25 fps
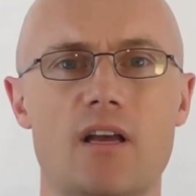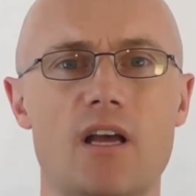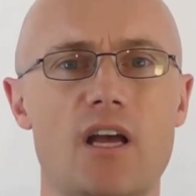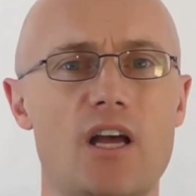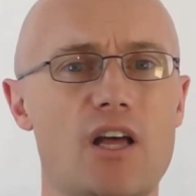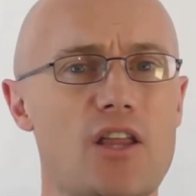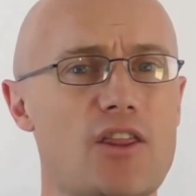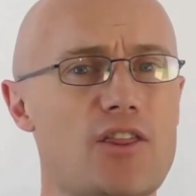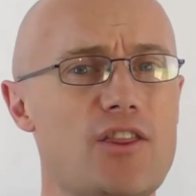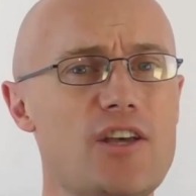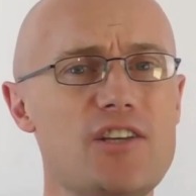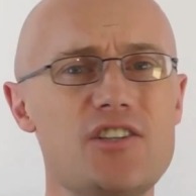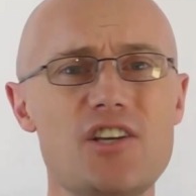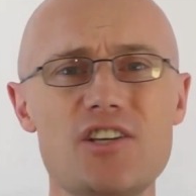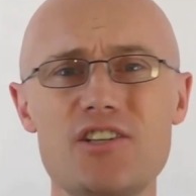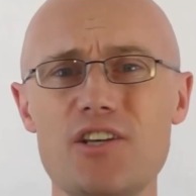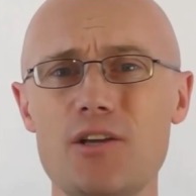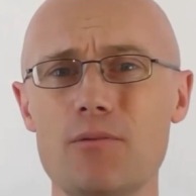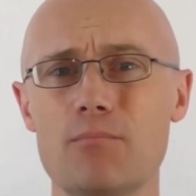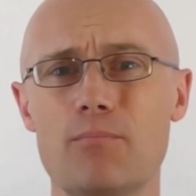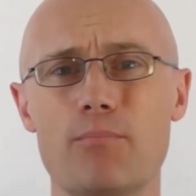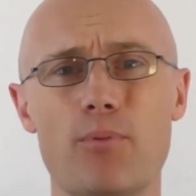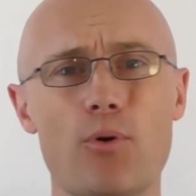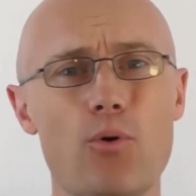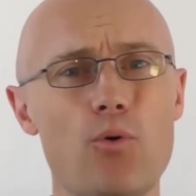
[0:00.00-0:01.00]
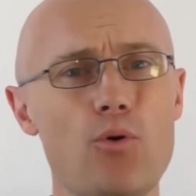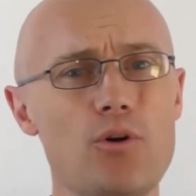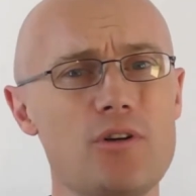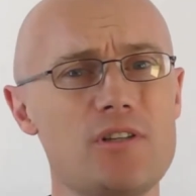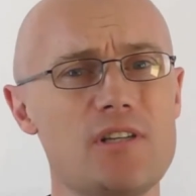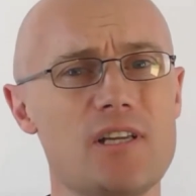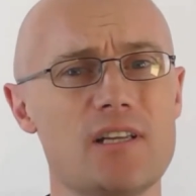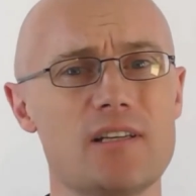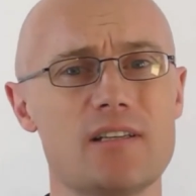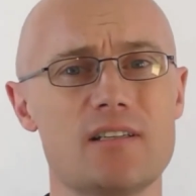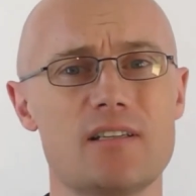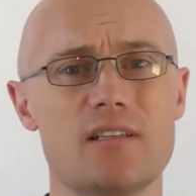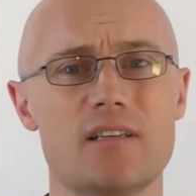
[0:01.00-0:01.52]
This is
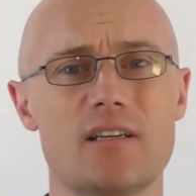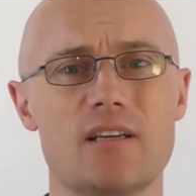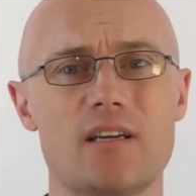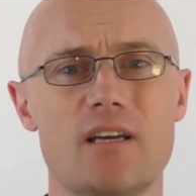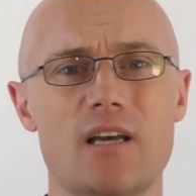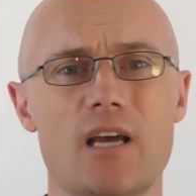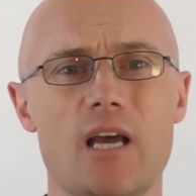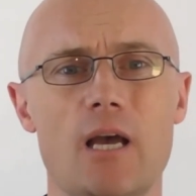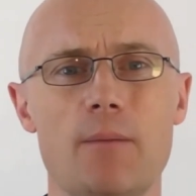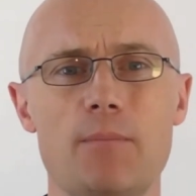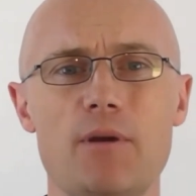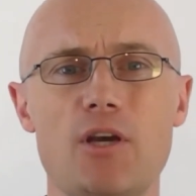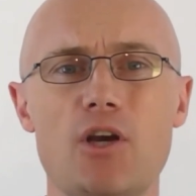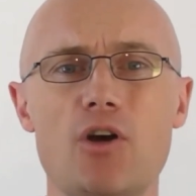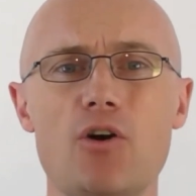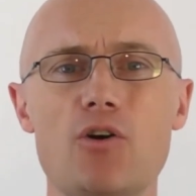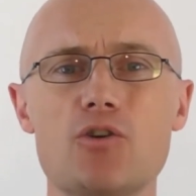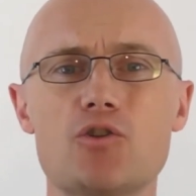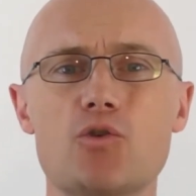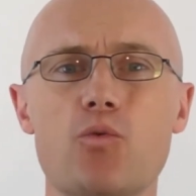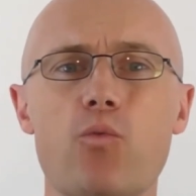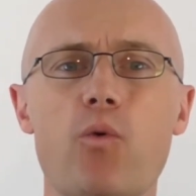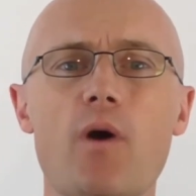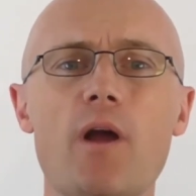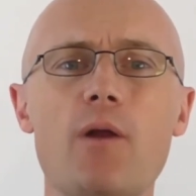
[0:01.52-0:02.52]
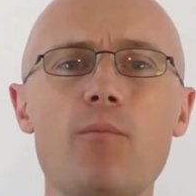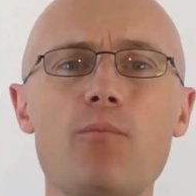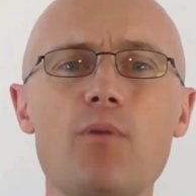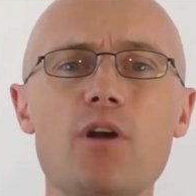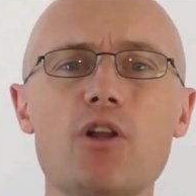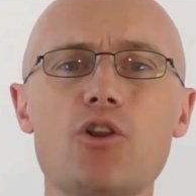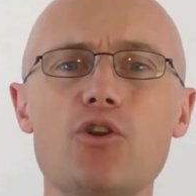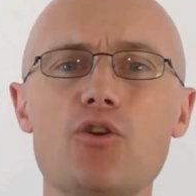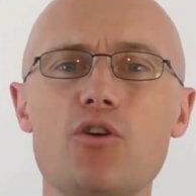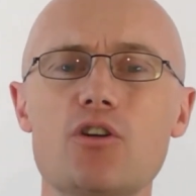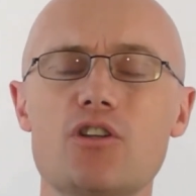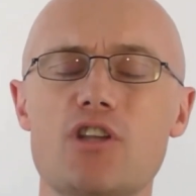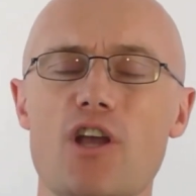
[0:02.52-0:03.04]
important because when we
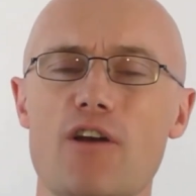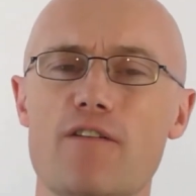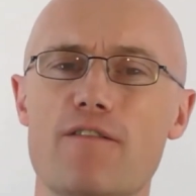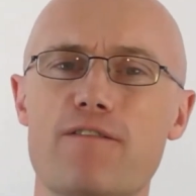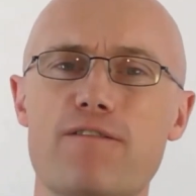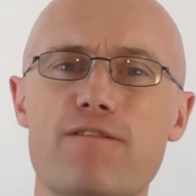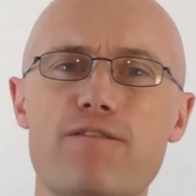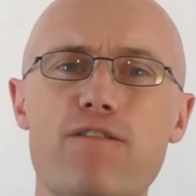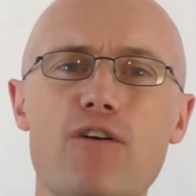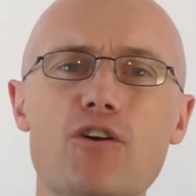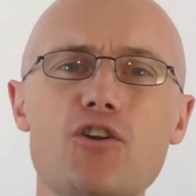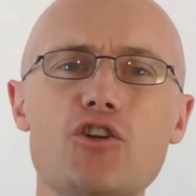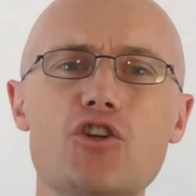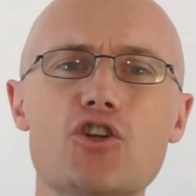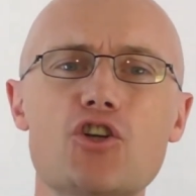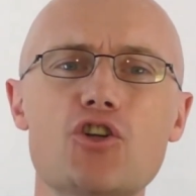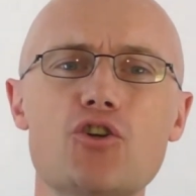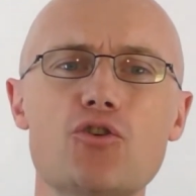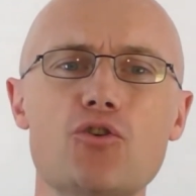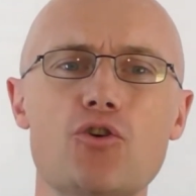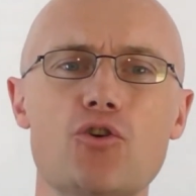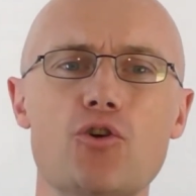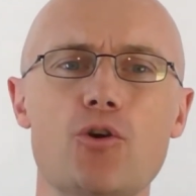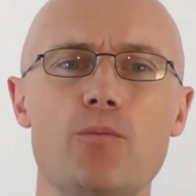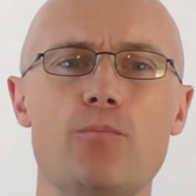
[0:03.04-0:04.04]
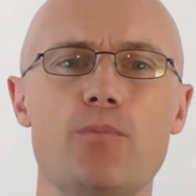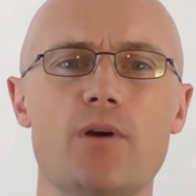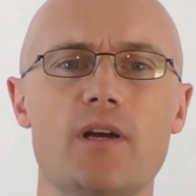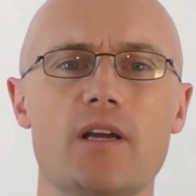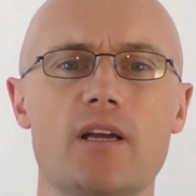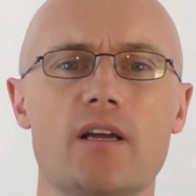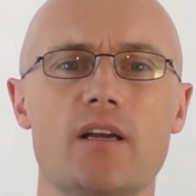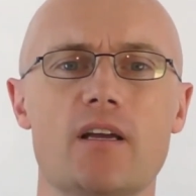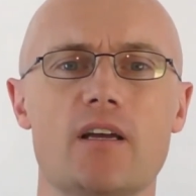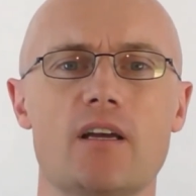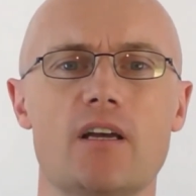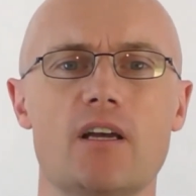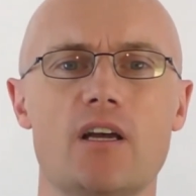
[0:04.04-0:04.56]
looked at functional
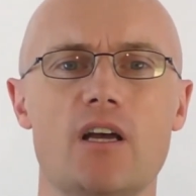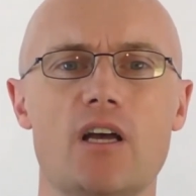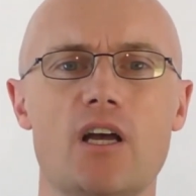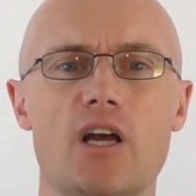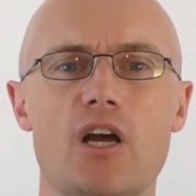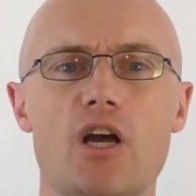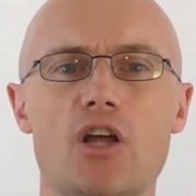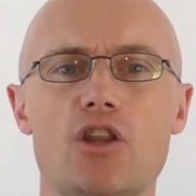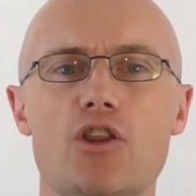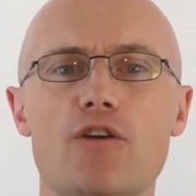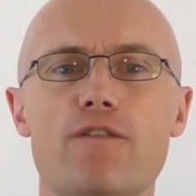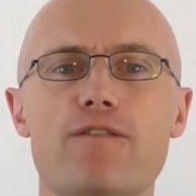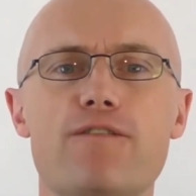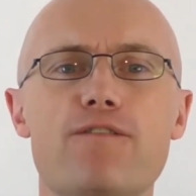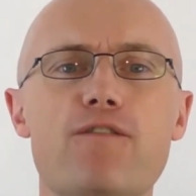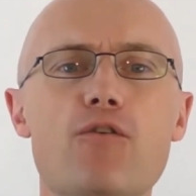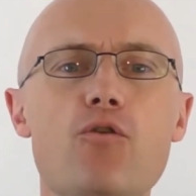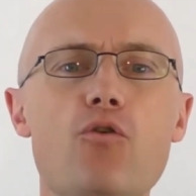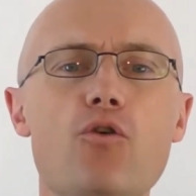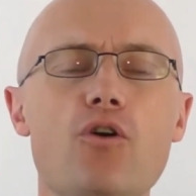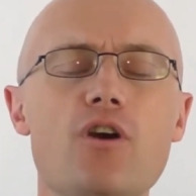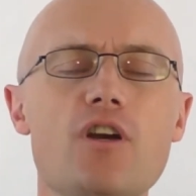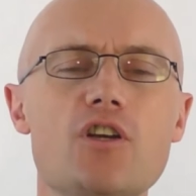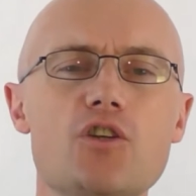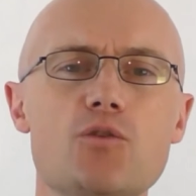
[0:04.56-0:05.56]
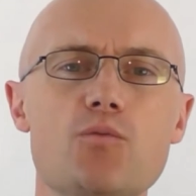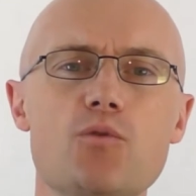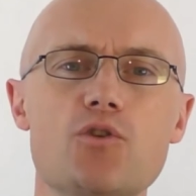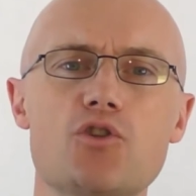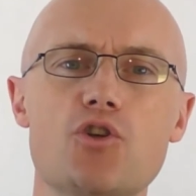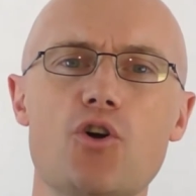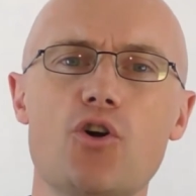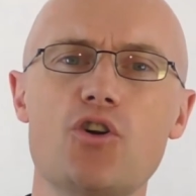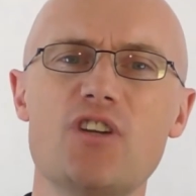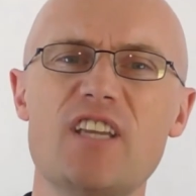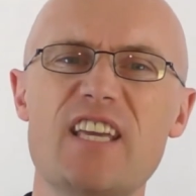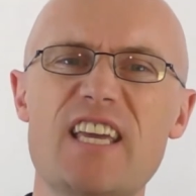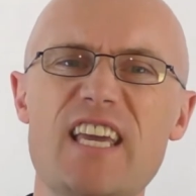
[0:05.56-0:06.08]
grouping, the focus was
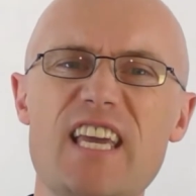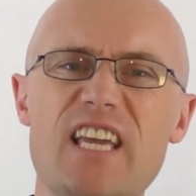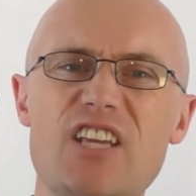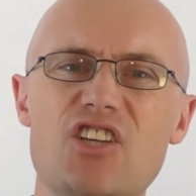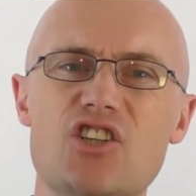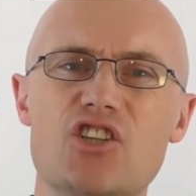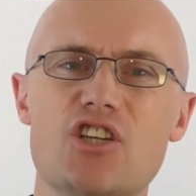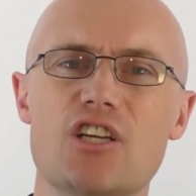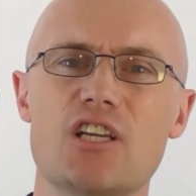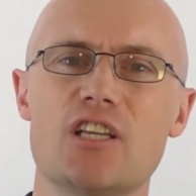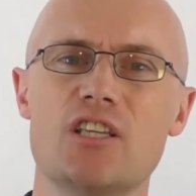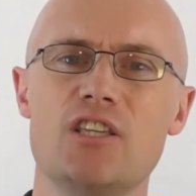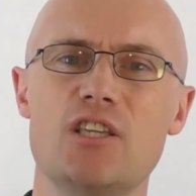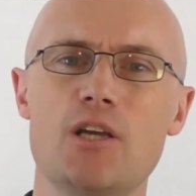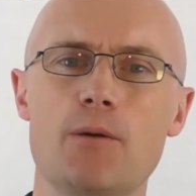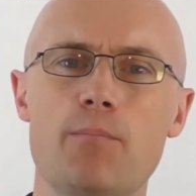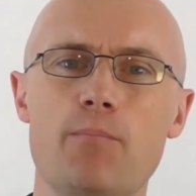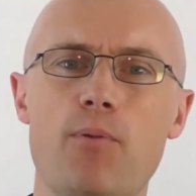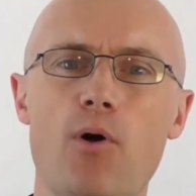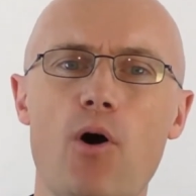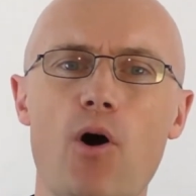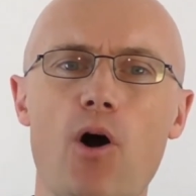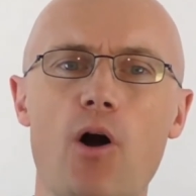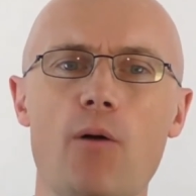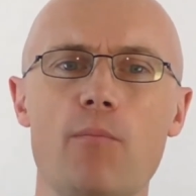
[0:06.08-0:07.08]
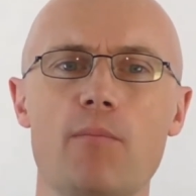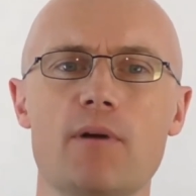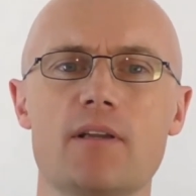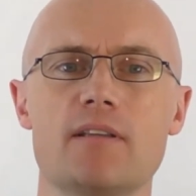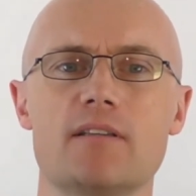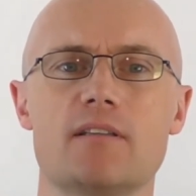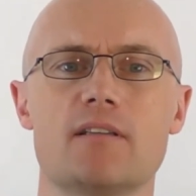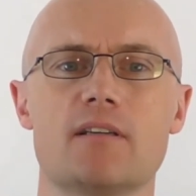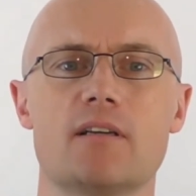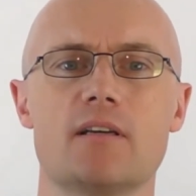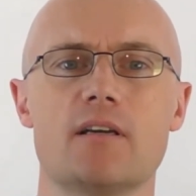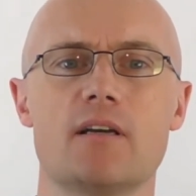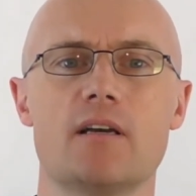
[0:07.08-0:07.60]
on each
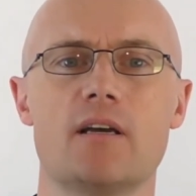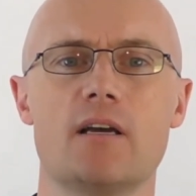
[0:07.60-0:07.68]
department.